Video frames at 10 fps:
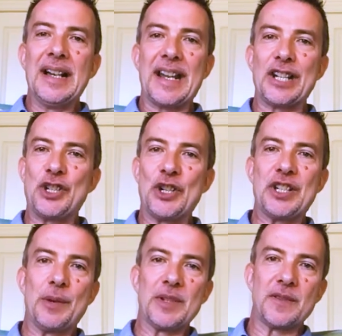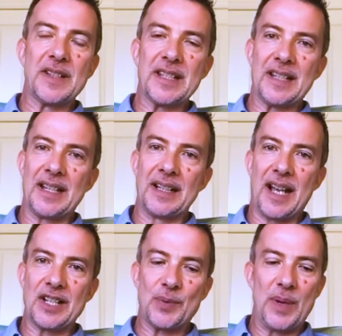at a church I was visiting
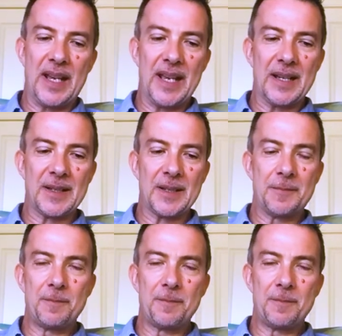last weekend.